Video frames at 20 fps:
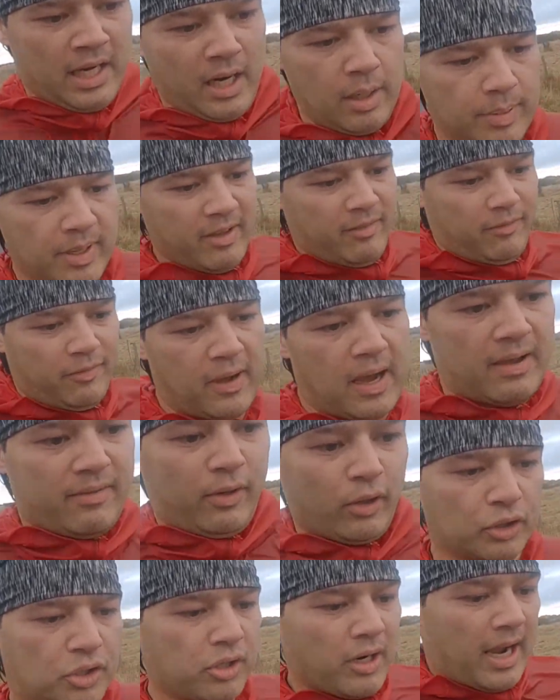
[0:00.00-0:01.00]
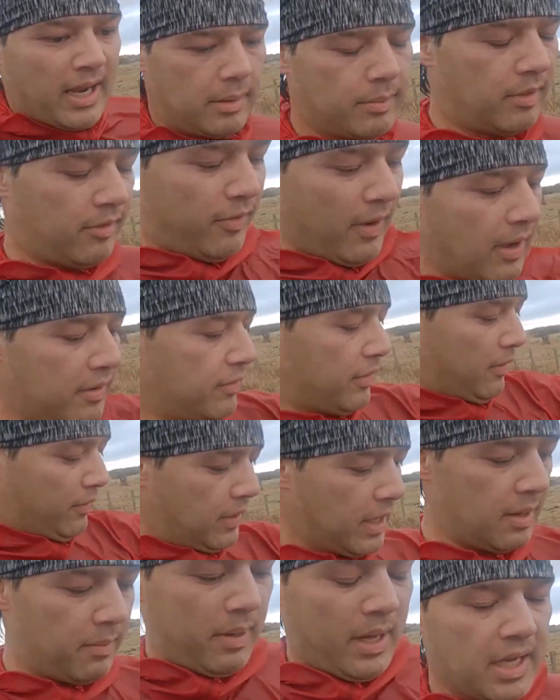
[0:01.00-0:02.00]
will be at 5. I'll try to be
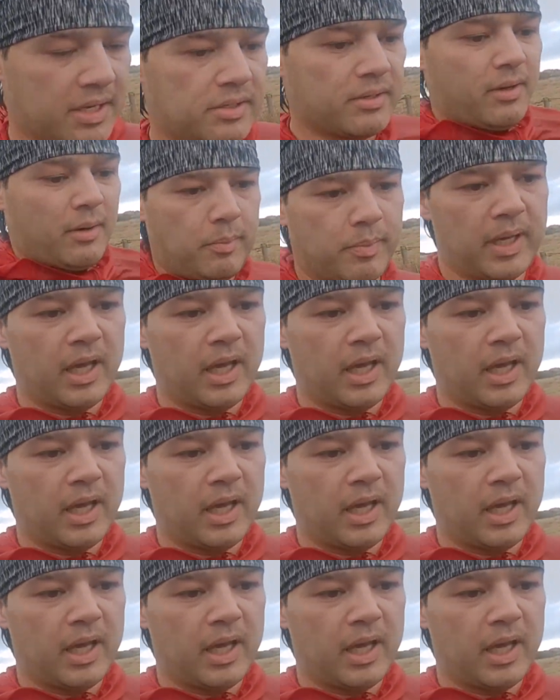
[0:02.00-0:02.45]
5:15 pace. Got to